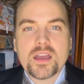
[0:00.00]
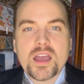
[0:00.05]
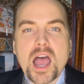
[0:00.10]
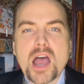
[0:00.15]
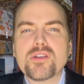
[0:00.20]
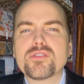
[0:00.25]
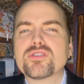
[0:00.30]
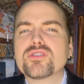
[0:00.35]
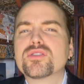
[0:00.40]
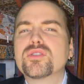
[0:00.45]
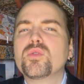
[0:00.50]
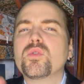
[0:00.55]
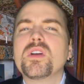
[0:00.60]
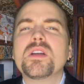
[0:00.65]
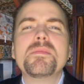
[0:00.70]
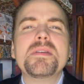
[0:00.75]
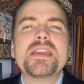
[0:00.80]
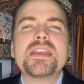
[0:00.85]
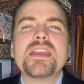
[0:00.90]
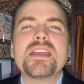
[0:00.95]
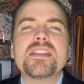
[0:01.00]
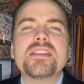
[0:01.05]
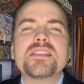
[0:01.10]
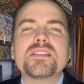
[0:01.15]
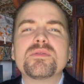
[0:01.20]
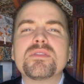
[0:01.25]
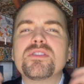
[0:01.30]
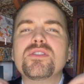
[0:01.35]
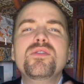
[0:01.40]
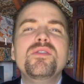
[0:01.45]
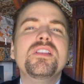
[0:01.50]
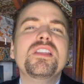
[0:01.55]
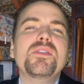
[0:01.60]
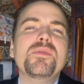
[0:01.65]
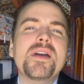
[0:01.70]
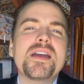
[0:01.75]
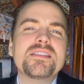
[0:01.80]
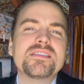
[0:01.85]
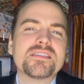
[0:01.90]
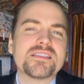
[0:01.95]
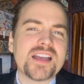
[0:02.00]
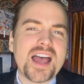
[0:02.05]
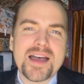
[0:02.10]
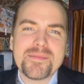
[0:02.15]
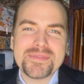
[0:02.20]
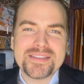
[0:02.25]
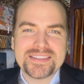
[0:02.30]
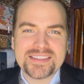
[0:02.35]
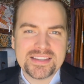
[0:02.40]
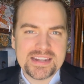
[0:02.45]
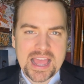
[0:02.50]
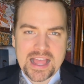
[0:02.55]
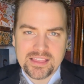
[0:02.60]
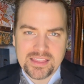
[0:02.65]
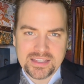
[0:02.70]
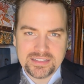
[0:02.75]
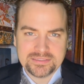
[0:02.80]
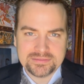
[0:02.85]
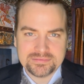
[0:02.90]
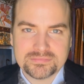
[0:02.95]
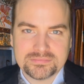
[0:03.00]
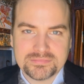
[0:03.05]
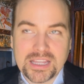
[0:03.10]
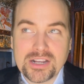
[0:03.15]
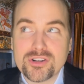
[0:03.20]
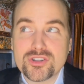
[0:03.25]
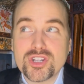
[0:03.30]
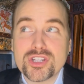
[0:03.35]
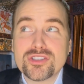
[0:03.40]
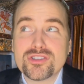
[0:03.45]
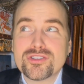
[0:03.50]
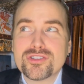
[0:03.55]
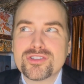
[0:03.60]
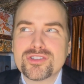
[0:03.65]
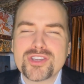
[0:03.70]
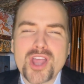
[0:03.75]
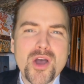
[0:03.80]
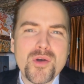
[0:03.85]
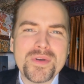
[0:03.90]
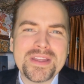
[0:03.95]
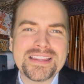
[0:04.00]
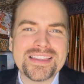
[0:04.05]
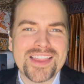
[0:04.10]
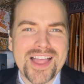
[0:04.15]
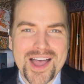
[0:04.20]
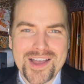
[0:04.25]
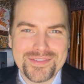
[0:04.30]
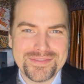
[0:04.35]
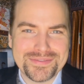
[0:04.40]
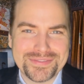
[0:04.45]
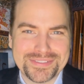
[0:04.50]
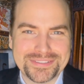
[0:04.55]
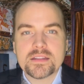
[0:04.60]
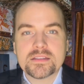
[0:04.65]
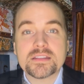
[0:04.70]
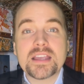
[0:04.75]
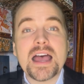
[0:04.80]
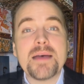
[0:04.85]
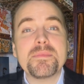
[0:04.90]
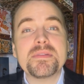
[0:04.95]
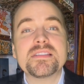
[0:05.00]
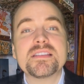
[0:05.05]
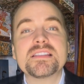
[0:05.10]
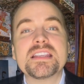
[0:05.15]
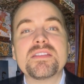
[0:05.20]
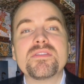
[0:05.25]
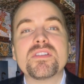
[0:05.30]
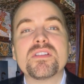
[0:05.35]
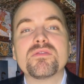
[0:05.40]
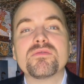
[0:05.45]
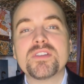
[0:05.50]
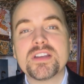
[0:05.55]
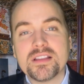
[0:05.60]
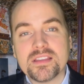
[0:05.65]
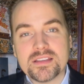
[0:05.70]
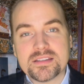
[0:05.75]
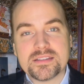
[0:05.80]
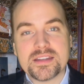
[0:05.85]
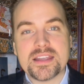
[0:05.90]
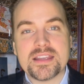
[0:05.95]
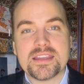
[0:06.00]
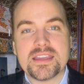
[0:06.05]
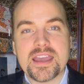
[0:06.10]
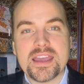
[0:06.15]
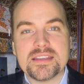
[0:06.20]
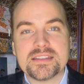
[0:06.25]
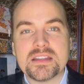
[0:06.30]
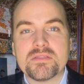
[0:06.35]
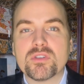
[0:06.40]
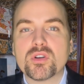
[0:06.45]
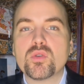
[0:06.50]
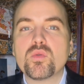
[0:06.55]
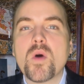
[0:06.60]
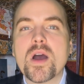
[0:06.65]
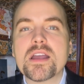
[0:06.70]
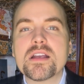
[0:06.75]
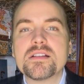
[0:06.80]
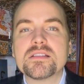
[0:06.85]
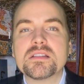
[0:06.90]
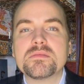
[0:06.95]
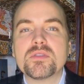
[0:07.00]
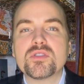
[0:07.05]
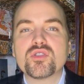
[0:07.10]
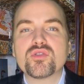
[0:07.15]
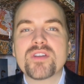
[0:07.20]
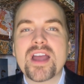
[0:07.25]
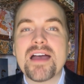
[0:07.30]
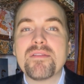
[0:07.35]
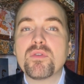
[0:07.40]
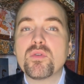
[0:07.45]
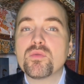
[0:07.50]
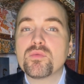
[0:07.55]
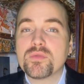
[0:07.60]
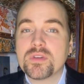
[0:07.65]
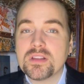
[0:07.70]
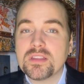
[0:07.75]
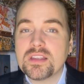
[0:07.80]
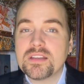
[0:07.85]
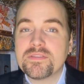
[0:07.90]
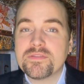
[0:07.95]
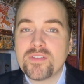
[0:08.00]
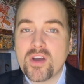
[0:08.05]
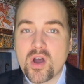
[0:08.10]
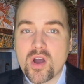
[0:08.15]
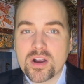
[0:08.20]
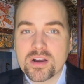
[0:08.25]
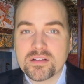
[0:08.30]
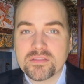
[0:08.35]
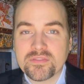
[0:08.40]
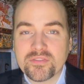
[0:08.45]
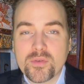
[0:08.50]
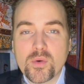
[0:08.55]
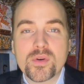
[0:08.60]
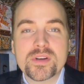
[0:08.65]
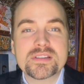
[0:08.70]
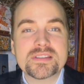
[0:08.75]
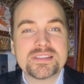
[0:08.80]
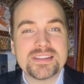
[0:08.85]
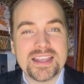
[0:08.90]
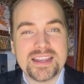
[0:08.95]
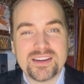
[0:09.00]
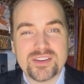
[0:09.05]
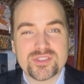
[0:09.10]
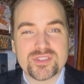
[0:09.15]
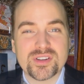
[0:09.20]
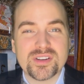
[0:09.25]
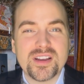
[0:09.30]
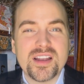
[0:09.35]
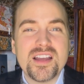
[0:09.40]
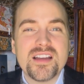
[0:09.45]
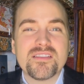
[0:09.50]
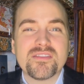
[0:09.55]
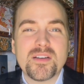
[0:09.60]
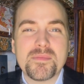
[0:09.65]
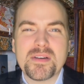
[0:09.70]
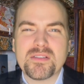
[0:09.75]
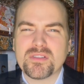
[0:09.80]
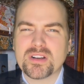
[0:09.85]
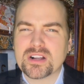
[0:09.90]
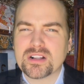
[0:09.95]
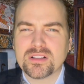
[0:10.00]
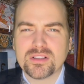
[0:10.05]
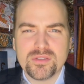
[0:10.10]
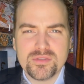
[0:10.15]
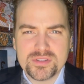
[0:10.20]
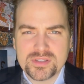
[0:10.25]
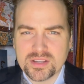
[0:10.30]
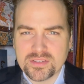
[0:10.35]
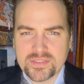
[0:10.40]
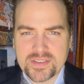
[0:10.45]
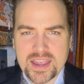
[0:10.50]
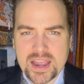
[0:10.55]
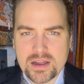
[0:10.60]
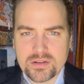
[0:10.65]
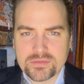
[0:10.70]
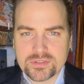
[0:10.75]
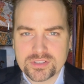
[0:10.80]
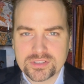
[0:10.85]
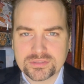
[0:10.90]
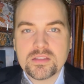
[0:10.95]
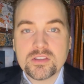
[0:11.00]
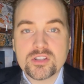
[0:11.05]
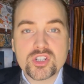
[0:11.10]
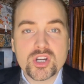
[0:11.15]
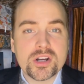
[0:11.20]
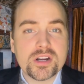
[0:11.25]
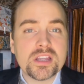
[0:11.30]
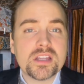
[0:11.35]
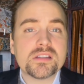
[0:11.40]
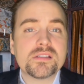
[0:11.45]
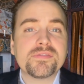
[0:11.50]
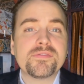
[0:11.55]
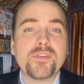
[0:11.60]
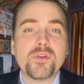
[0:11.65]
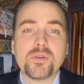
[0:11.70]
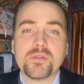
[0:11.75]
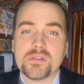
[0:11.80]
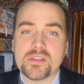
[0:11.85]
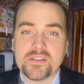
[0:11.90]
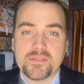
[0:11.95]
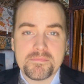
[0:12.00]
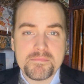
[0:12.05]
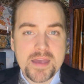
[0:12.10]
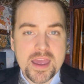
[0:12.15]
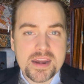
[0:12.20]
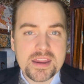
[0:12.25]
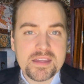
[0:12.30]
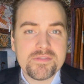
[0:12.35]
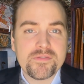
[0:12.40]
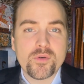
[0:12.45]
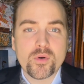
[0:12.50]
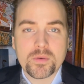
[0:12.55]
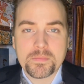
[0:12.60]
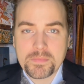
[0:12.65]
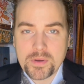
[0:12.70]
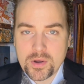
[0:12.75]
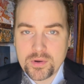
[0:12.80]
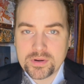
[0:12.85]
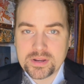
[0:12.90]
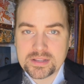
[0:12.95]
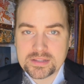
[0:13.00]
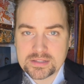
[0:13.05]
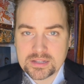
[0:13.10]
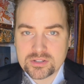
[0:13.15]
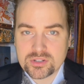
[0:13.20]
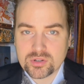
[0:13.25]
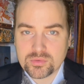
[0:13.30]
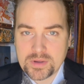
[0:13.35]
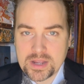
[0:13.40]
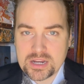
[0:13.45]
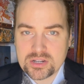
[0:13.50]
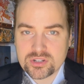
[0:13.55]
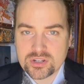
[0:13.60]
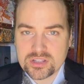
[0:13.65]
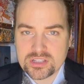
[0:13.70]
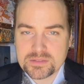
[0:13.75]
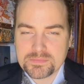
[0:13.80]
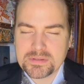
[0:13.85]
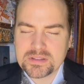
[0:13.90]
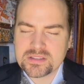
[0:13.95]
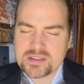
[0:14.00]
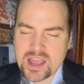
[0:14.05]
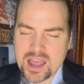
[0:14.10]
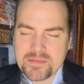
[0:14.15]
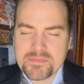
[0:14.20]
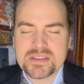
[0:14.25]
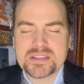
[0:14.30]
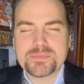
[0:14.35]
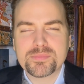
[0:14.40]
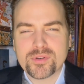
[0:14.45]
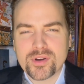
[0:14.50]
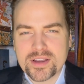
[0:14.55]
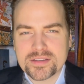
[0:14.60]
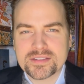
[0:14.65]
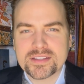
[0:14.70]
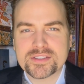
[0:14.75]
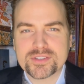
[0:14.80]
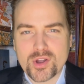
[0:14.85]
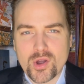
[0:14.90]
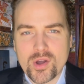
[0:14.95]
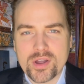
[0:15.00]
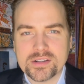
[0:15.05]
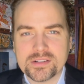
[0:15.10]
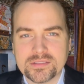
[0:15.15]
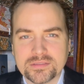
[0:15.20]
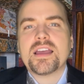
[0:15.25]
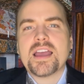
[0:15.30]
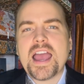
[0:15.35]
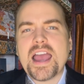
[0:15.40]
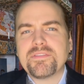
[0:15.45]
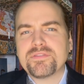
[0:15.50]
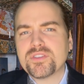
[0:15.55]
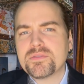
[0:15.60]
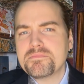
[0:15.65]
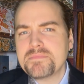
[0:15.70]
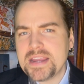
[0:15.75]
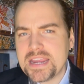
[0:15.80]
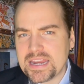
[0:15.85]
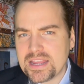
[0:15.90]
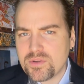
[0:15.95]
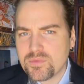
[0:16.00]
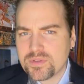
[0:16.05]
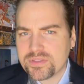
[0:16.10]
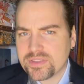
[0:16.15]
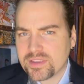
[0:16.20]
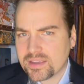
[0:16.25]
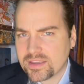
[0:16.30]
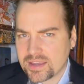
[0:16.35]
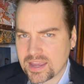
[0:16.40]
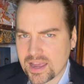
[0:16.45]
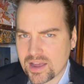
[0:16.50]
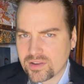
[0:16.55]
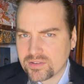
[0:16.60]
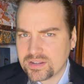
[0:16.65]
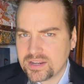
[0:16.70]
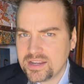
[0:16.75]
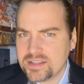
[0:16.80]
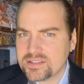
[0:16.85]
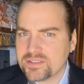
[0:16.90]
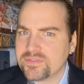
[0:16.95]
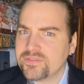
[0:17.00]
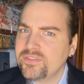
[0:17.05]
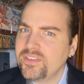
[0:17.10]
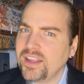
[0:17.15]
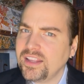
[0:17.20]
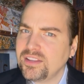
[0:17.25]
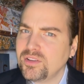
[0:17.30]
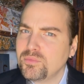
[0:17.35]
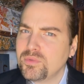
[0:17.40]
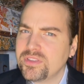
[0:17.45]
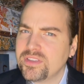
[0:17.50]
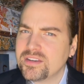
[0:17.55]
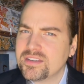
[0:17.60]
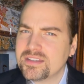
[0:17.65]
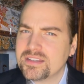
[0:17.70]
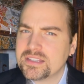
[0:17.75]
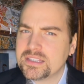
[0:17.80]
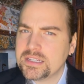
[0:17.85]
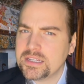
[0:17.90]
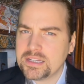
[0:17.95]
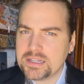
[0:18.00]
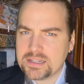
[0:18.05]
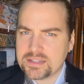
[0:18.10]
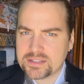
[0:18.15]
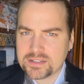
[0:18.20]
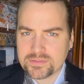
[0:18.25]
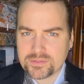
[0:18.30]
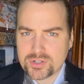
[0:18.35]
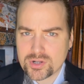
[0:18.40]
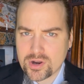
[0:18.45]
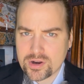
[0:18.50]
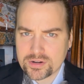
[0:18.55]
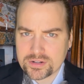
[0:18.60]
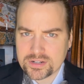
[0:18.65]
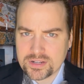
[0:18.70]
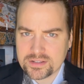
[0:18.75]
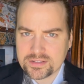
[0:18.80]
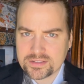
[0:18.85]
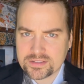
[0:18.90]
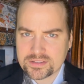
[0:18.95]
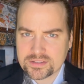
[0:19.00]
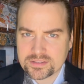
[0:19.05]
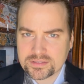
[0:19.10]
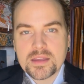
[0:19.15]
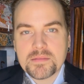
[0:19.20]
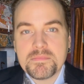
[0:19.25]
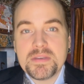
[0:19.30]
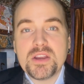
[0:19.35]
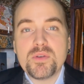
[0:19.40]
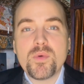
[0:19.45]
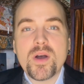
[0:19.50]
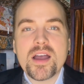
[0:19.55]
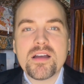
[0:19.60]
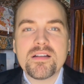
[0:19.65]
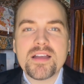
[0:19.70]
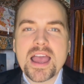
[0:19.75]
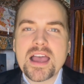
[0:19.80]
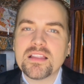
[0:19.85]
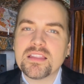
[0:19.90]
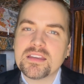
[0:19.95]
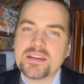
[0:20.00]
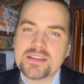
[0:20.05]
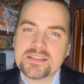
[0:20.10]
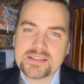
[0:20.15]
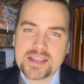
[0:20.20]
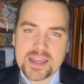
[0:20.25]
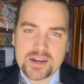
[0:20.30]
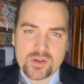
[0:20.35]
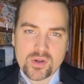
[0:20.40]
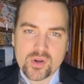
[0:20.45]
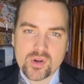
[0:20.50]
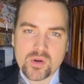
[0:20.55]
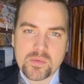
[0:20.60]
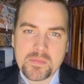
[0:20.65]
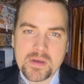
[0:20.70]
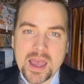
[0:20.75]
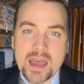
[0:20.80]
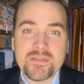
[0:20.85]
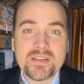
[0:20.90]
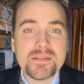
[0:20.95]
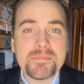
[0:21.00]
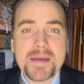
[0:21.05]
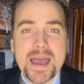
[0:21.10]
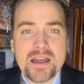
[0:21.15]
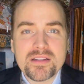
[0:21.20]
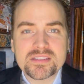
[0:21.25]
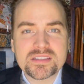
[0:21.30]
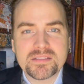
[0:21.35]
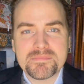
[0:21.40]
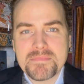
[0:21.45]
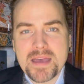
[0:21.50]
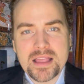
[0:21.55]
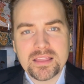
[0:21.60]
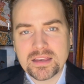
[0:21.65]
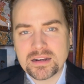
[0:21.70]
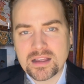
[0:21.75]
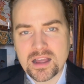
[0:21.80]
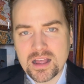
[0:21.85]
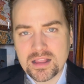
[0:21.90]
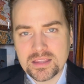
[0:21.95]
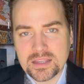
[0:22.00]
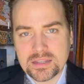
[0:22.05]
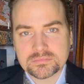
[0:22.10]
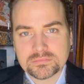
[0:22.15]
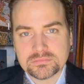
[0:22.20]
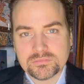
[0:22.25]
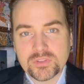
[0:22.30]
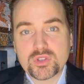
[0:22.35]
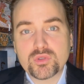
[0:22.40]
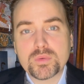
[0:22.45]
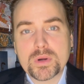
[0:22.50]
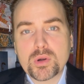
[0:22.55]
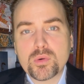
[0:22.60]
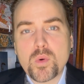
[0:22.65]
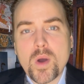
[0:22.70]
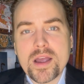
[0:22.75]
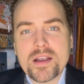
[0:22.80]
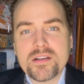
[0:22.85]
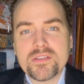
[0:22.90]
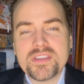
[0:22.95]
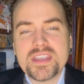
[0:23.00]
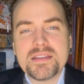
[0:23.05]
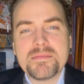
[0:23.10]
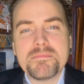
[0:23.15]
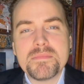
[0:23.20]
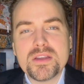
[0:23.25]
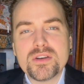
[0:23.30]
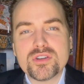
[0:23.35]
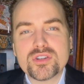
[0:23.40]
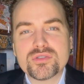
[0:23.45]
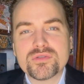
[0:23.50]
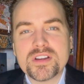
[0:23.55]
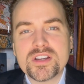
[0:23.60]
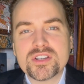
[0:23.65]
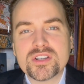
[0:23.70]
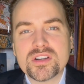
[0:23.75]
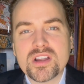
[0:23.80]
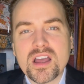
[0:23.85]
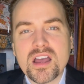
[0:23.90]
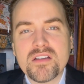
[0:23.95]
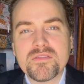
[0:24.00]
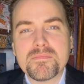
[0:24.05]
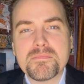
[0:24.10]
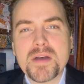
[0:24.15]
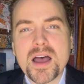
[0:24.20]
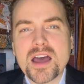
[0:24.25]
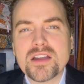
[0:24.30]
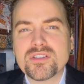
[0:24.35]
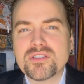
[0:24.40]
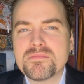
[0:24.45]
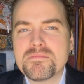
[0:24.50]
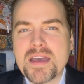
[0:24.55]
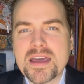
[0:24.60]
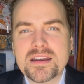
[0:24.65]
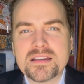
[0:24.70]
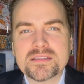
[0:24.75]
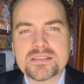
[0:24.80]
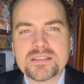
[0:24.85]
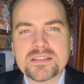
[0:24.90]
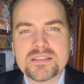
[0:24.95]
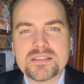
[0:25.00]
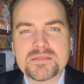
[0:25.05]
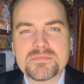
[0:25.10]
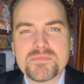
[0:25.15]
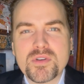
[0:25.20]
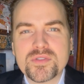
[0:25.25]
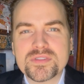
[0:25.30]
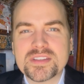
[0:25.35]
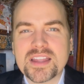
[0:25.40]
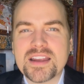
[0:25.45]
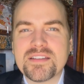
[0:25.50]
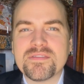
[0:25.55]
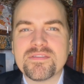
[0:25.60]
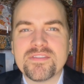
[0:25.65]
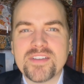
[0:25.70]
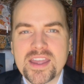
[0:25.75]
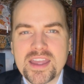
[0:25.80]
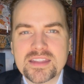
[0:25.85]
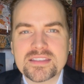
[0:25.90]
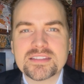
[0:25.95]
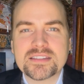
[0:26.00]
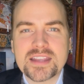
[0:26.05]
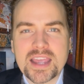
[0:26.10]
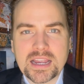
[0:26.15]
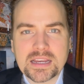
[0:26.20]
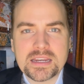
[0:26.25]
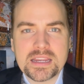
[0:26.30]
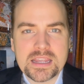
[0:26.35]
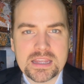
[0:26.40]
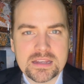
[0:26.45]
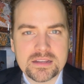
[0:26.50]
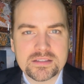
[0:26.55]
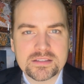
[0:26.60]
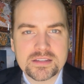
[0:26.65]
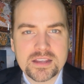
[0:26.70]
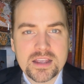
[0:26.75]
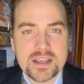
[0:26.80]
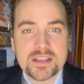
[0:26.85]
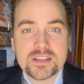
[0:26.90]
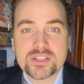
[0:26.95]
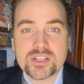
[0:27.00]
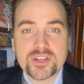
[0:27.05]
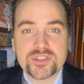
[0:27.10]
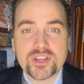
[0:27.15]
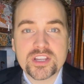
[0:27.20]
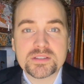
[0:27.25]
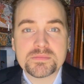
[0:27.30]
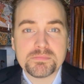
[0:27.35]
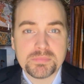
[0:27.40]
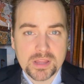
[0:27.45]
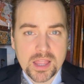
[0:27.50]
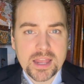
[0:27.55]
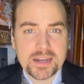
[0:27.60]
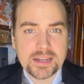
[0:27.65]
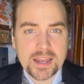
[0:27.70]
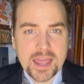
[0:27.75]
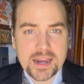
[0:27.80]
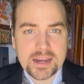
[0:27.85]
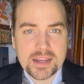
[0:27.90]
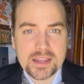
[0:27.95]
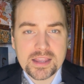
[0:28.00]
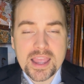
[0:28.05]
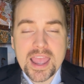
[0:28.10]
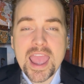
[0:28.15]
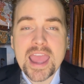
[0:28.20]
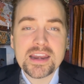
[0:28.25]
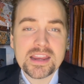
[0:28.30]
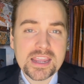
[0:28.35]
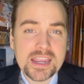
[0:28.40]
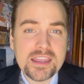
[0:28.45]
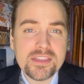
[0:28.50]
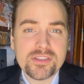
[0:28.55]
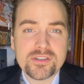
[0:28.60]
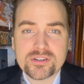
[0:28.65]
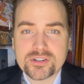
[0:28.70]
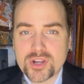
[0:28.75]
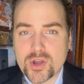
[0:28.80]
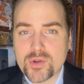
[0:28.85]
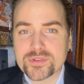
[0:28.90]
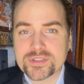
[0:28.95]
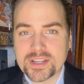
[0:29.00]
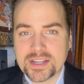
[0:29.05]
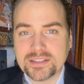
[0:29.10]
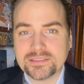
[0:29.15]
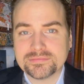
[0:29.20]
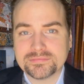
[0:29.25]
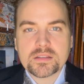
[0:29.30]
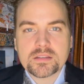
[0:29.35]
Our story begins with newlyweds Thomas and Ellen. They are just so in love. Thomas is given a real estate case that requires him to travel really far for a signature from a reclusive count. The journey is full of many foreboding situations, but Thomas presses on. After meeting with the count, he is afflicted with a disease of darkness. Meanwhile, Ellen is at home, having bouts of melancholy, which require the administration of modern medicine's most advanced techniques, such as bloodletting and ether dosing.